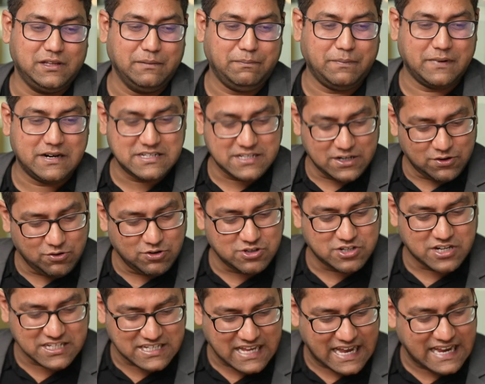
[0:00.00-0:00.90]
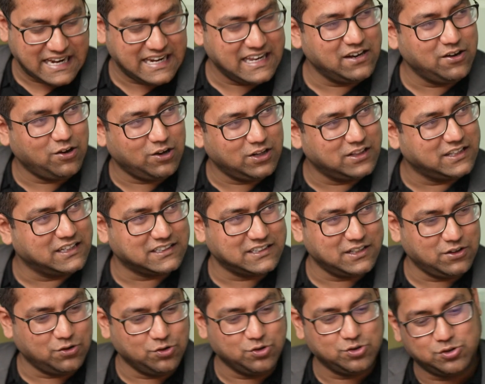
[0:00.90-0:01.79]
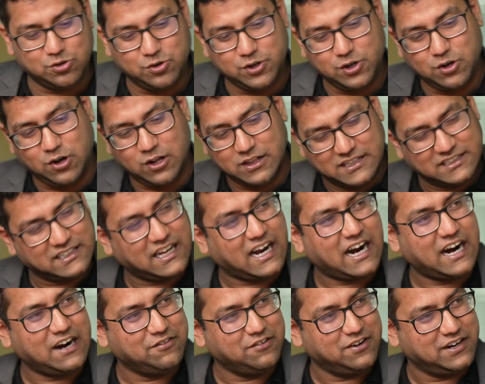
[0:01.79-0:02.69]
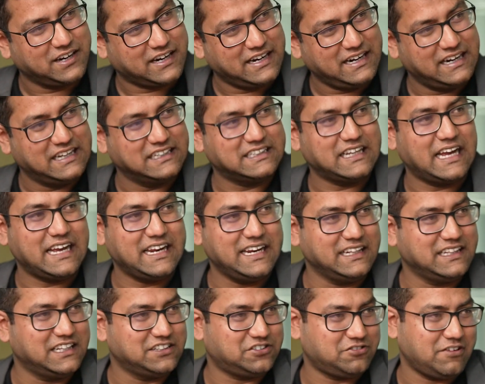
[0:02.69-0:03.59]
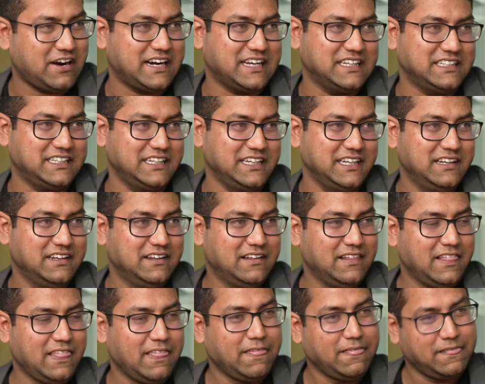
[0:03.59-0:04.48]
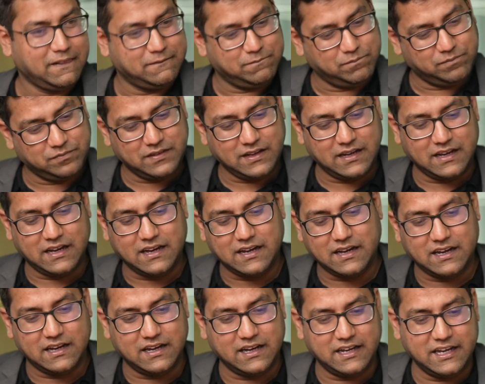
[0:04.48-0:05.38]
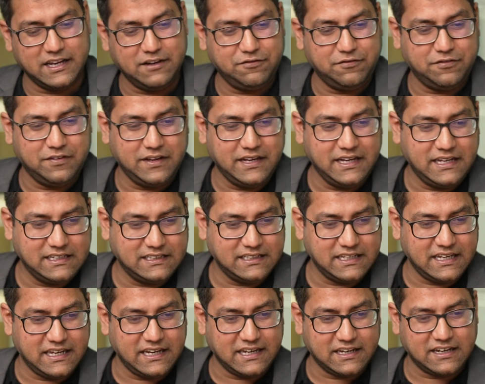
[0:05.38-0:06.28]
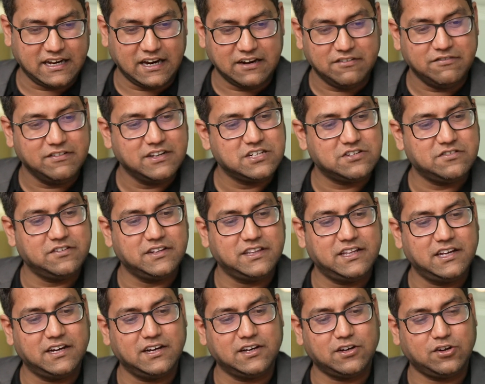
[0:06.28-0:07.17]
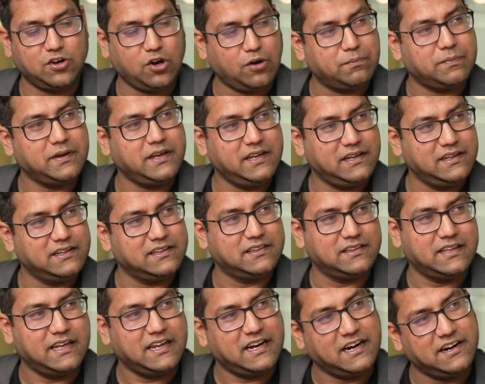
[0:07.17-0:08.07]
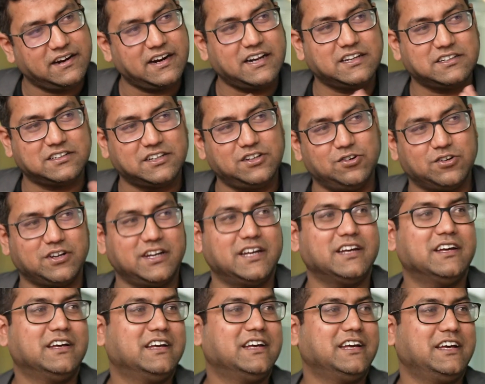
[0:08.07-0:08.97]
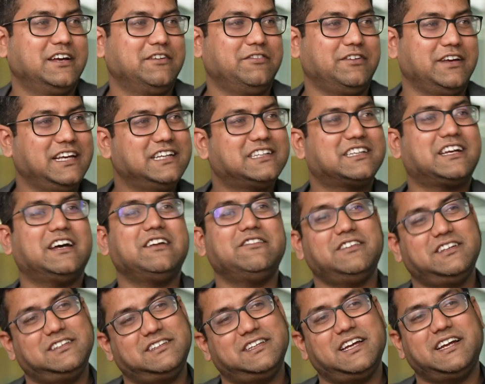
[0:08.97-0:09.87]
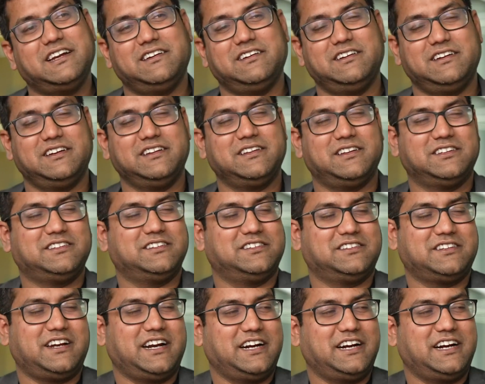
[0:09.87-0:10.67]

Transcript: the person who's designing all this now, who's doing all this hard work and designing the strategy, if he's convinced with the copy, then I trust you. Okay. If he's convinced, then this is right.